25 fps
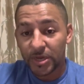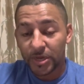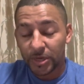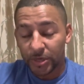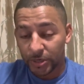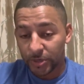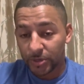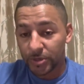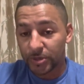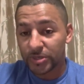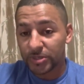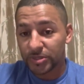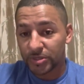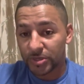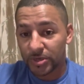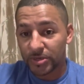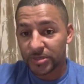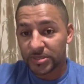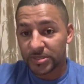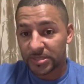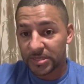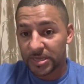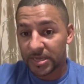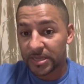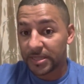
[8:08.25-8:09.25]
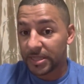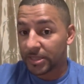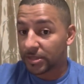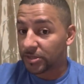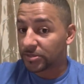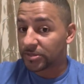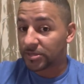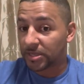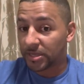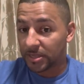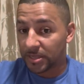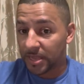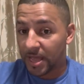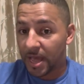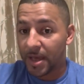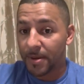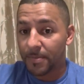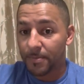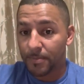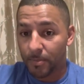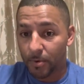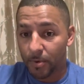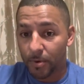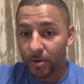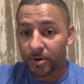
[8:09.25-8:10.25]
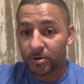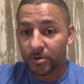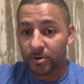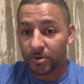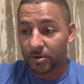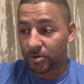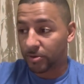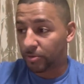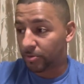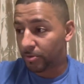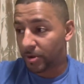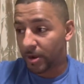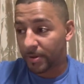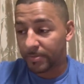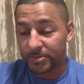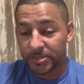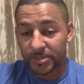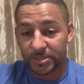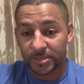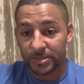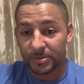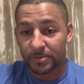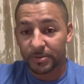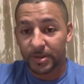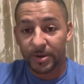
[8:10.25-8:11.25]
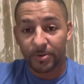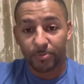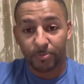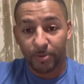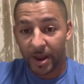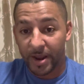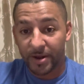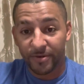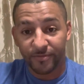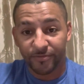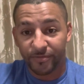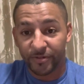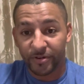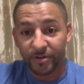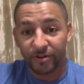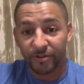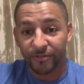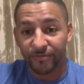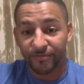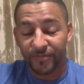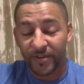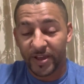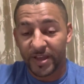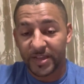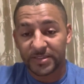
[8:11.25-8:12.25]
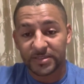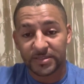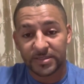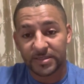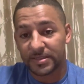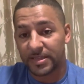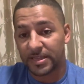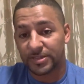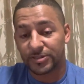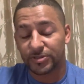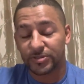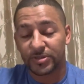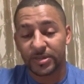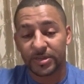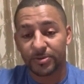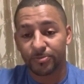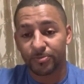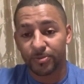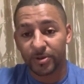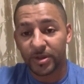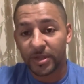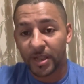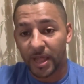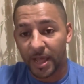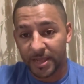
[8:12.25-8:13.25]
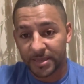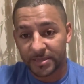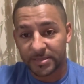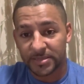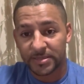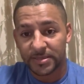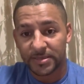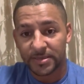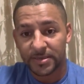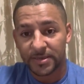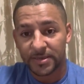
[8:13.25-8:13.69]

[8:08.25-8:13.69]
you're going to start seeing that there's a lot more corruption right in front of your face that you didn't realize.